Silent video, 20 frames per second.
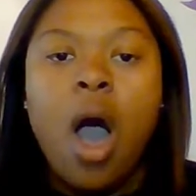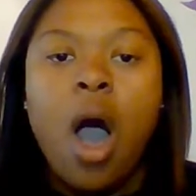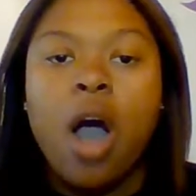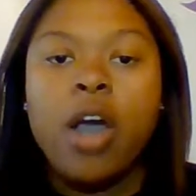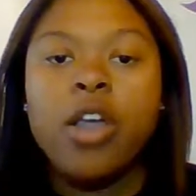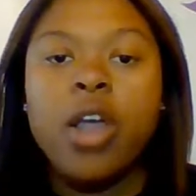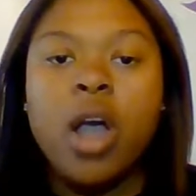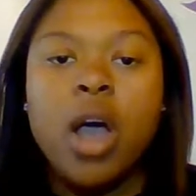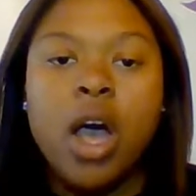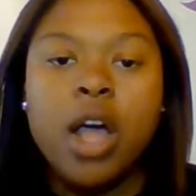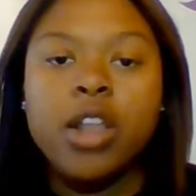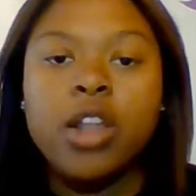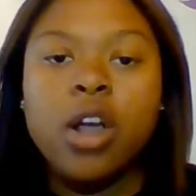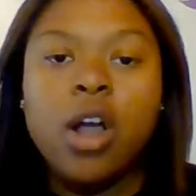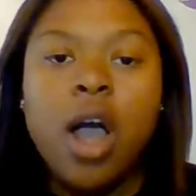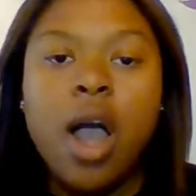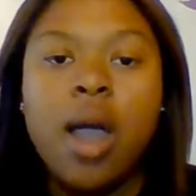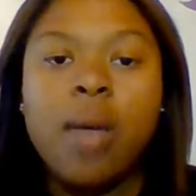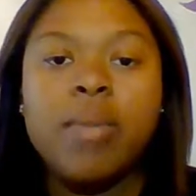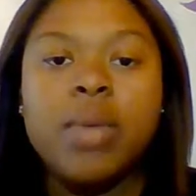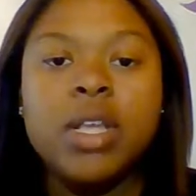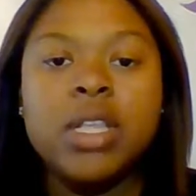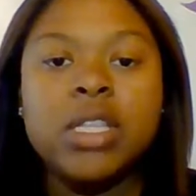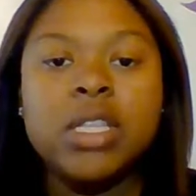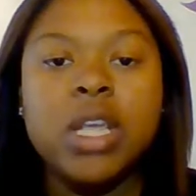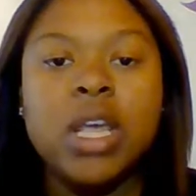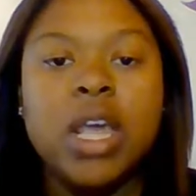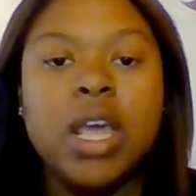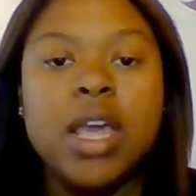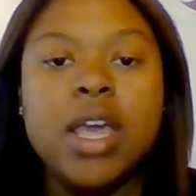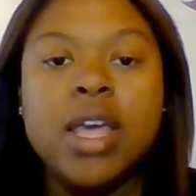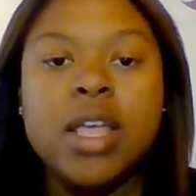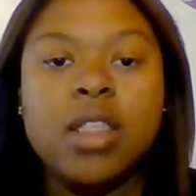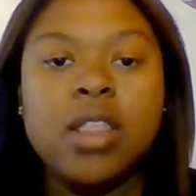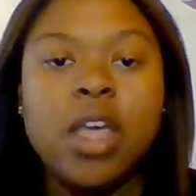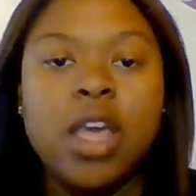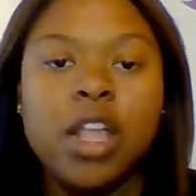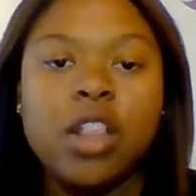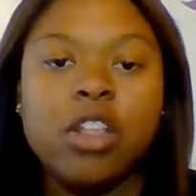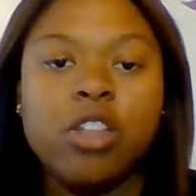all your undergarments
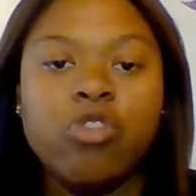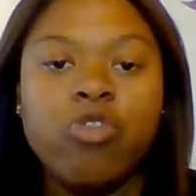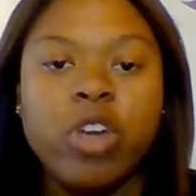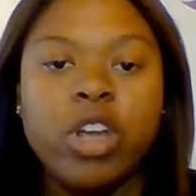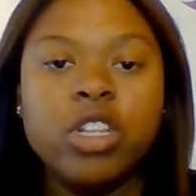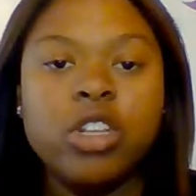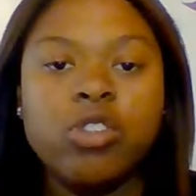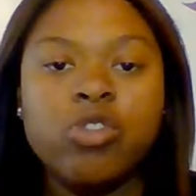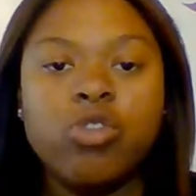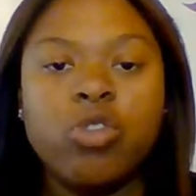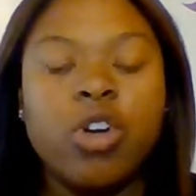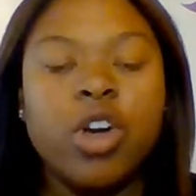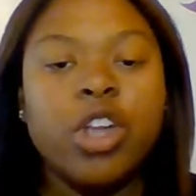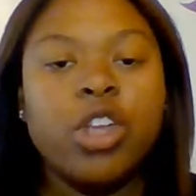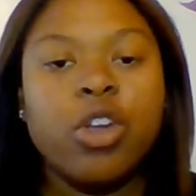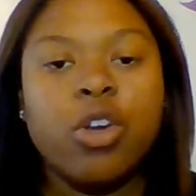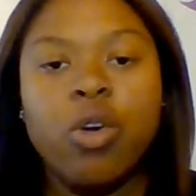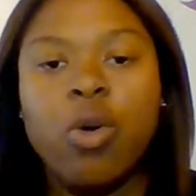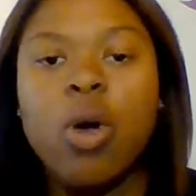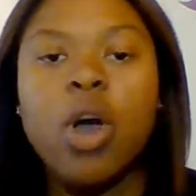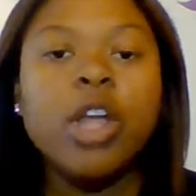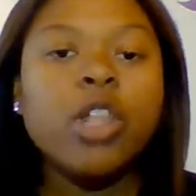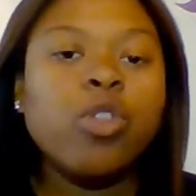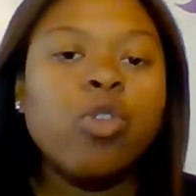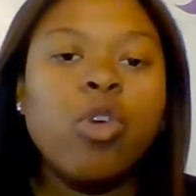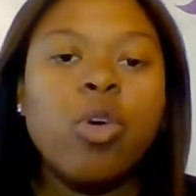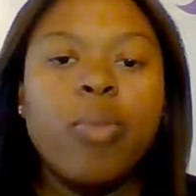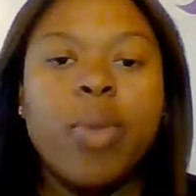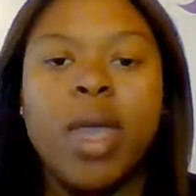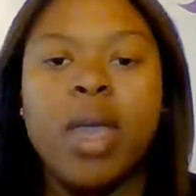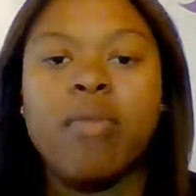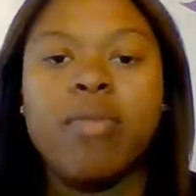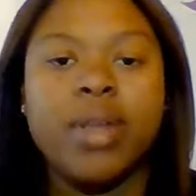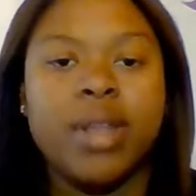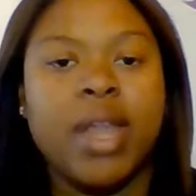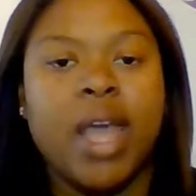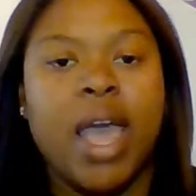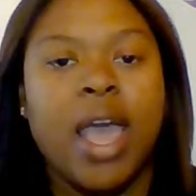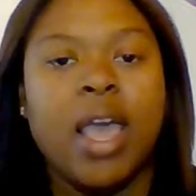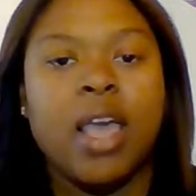in the dresser drawer, you're going through them
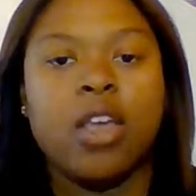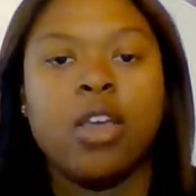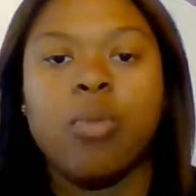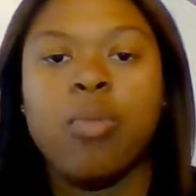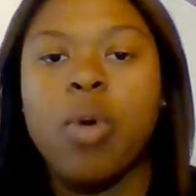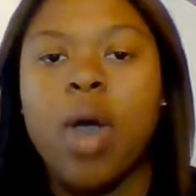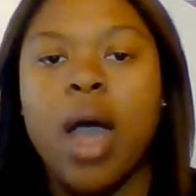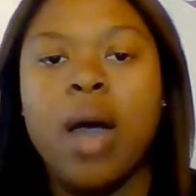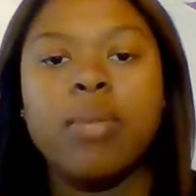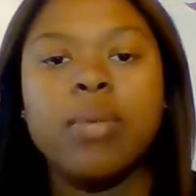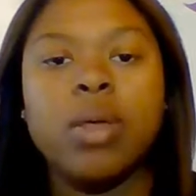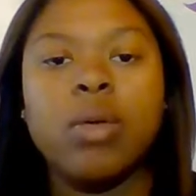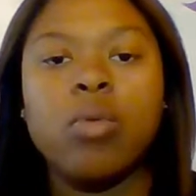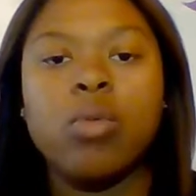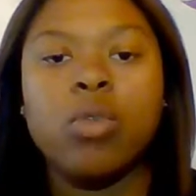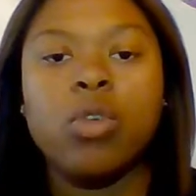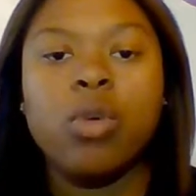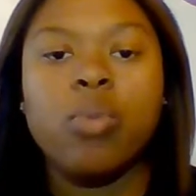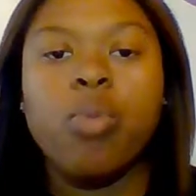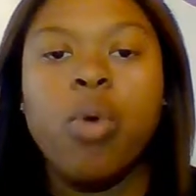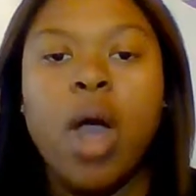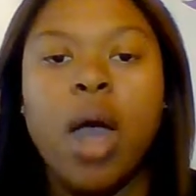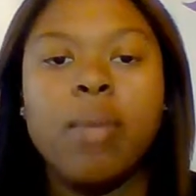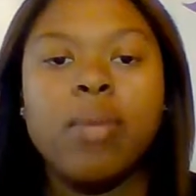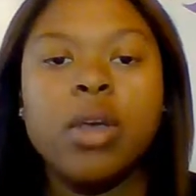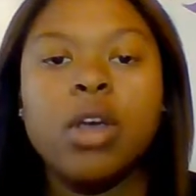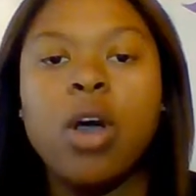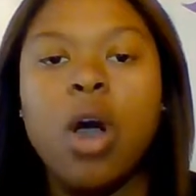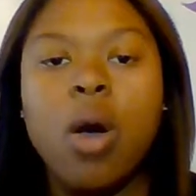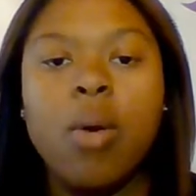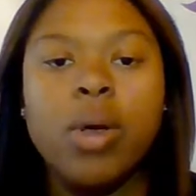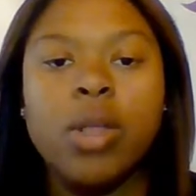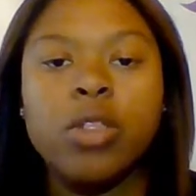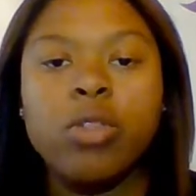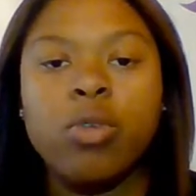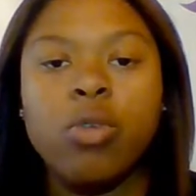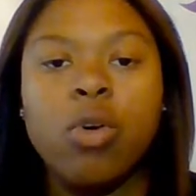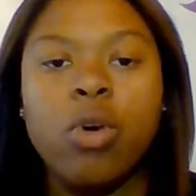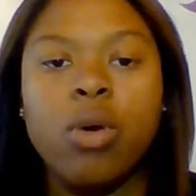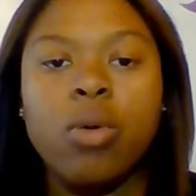every day. You're probably going
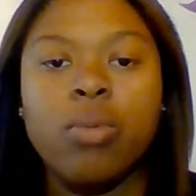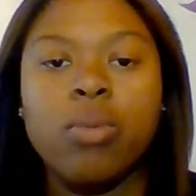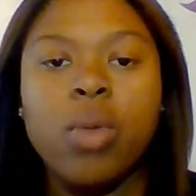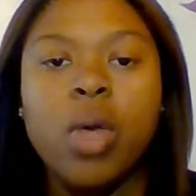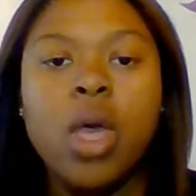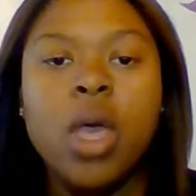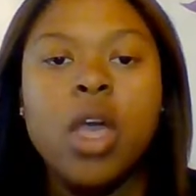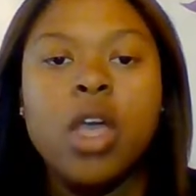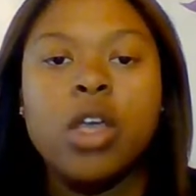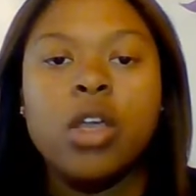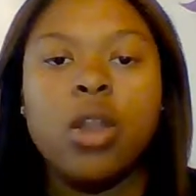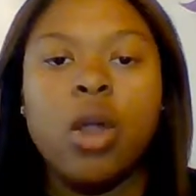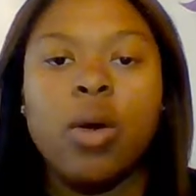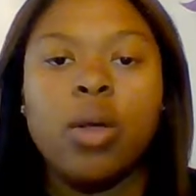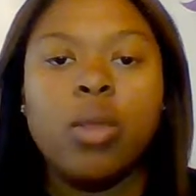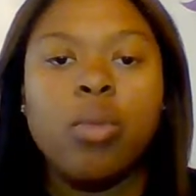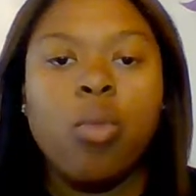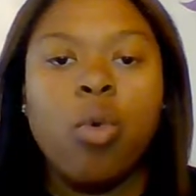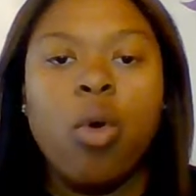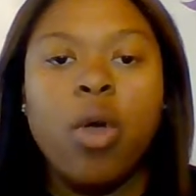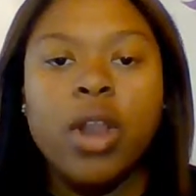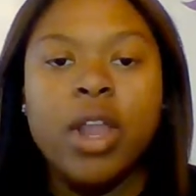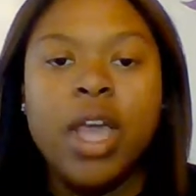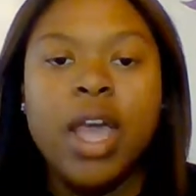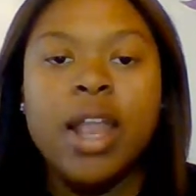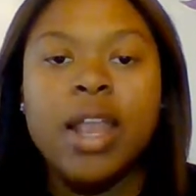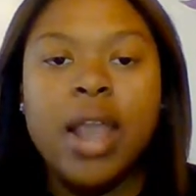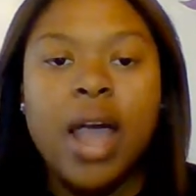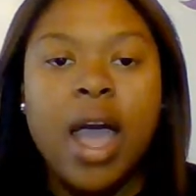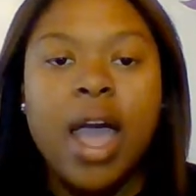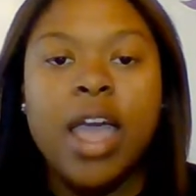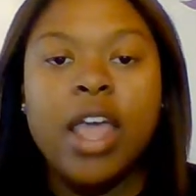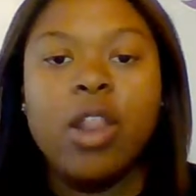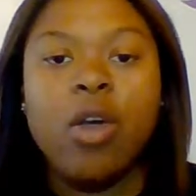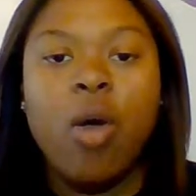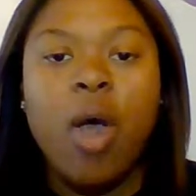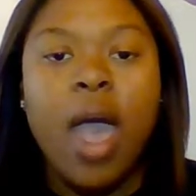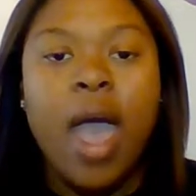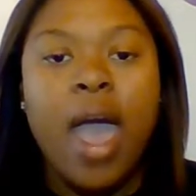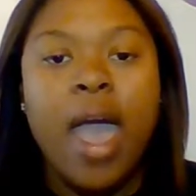through them, in the morning, at
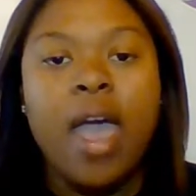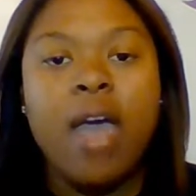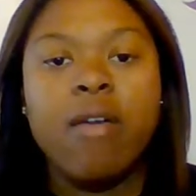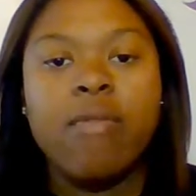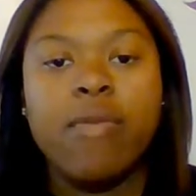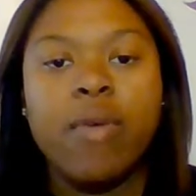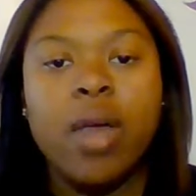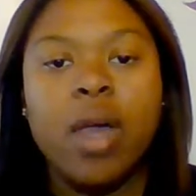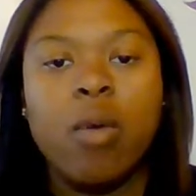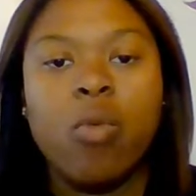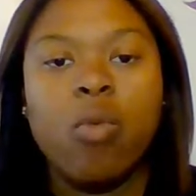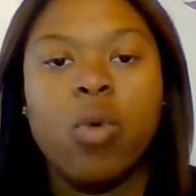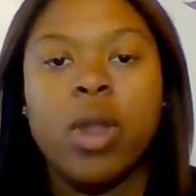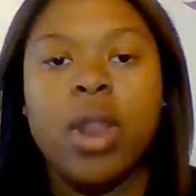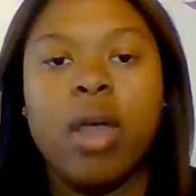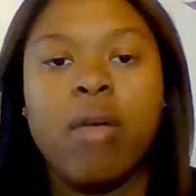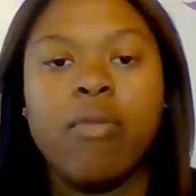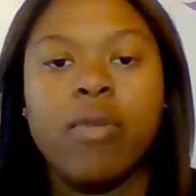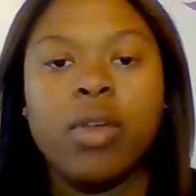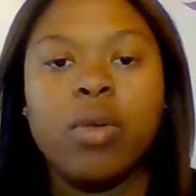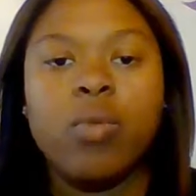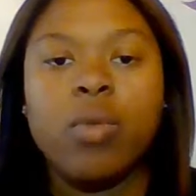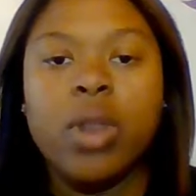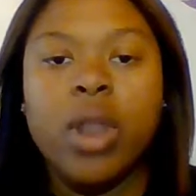night, or whenever